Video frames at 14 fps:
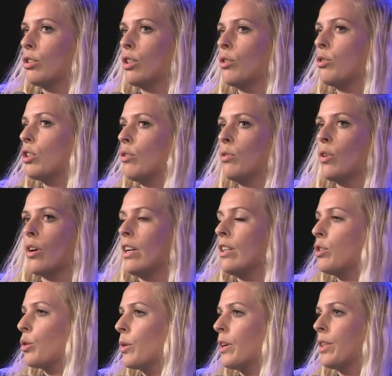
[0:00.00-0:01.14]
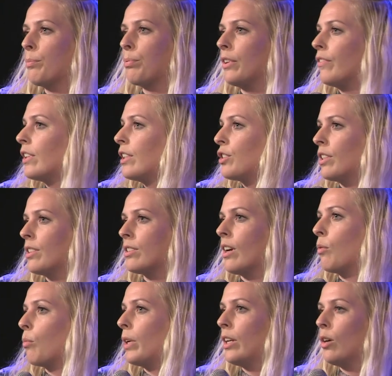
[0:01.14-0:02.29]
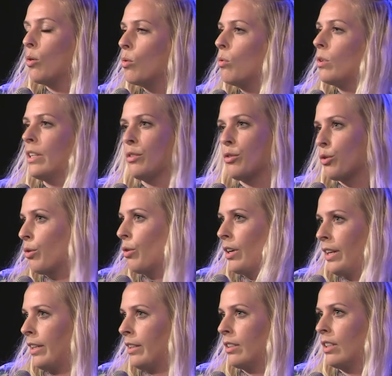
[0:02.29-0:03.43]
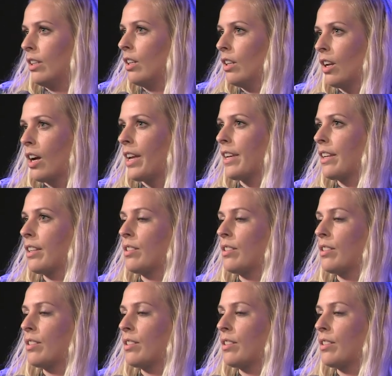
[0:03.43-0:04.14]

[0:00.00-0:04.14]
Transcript: should you not enjoy the privileges that we all enjoy, like